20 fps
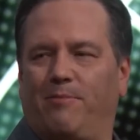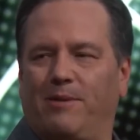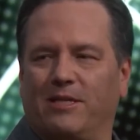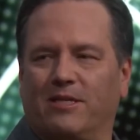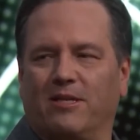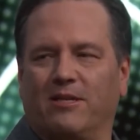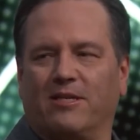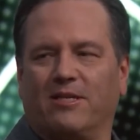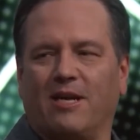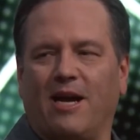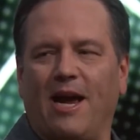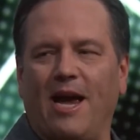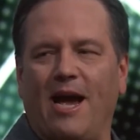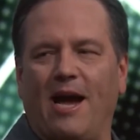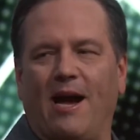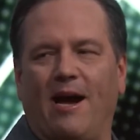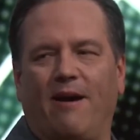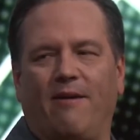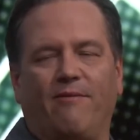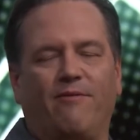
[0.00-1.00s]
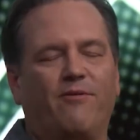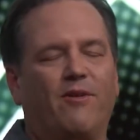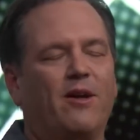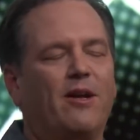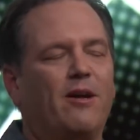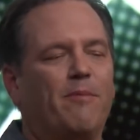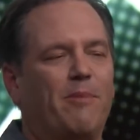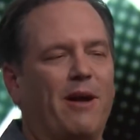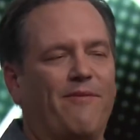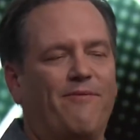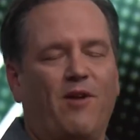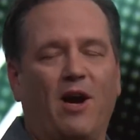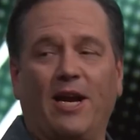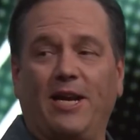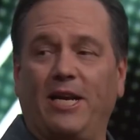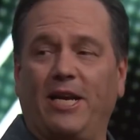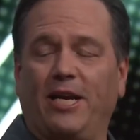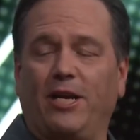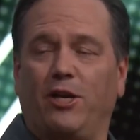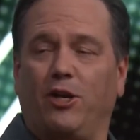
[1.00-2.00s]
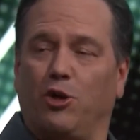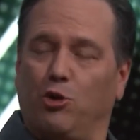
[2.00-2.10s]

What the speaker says: Xbox games going to PC.